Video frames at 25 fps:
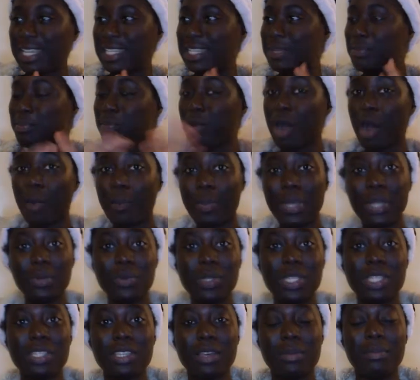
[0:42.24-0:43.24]
isn't popping
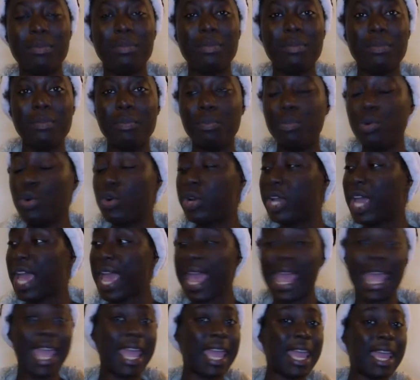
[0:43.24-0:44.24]
with some
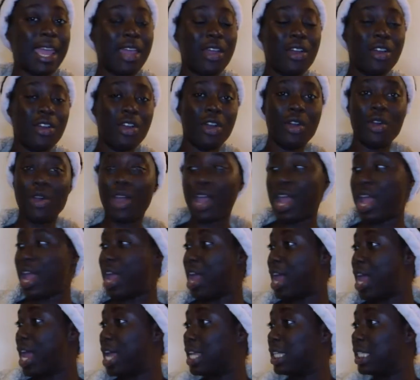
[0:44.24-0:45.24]
bouquet
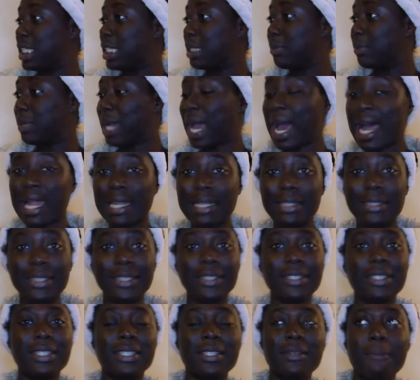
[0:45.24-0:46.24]
and some
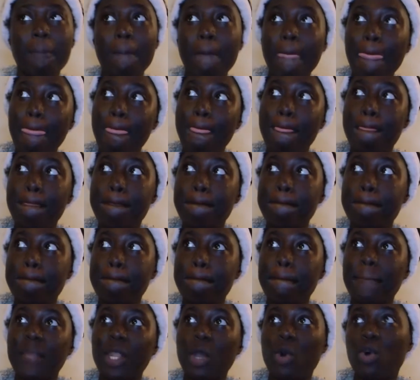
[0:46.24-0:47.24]
candles
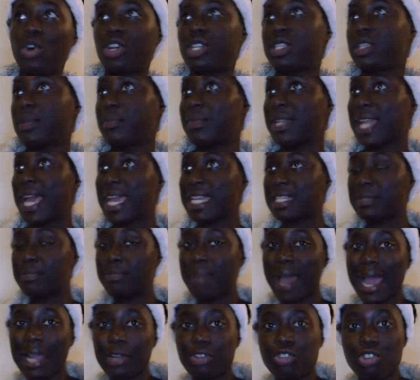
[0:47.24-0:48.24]
or some nice
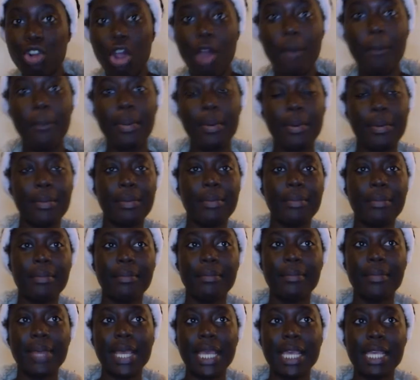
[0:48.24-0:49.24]
backdrop
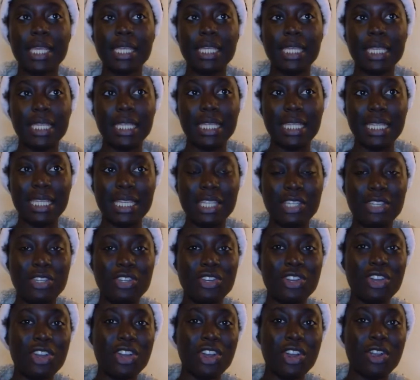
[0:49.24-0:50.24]

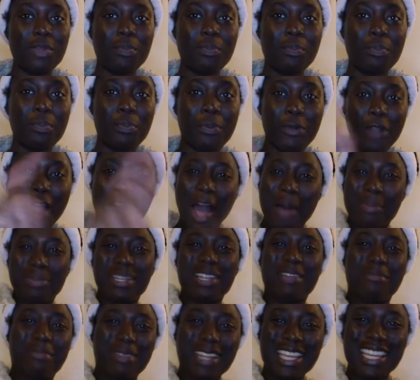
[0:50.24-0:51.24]
you're
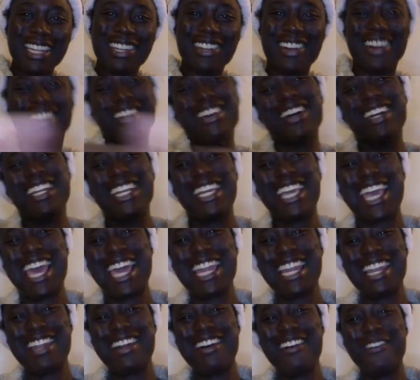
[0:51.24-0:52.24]
probably not gonna
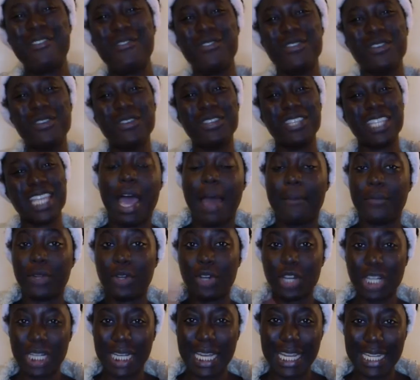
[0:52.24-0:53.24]
get enough views i'm
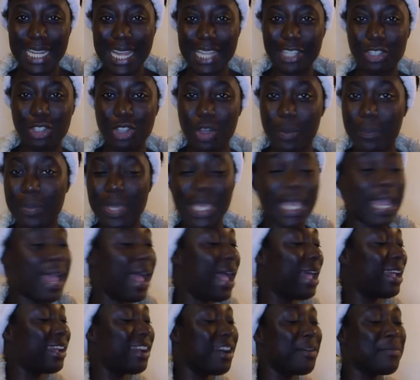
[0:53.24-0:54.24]
not gonna let that stop me
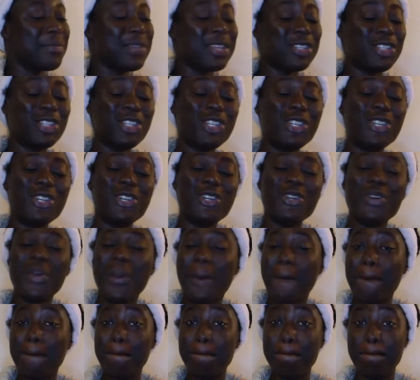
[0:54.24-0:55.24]
i come to you
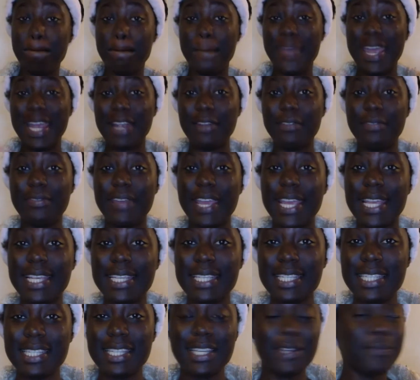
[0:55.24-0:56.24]

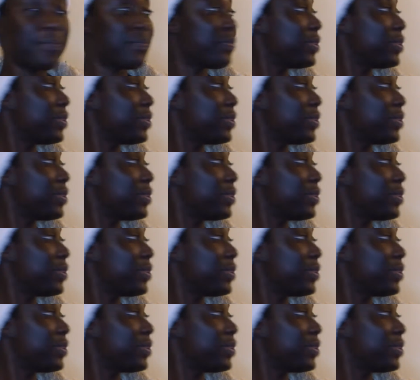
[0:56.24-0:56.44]
barefaced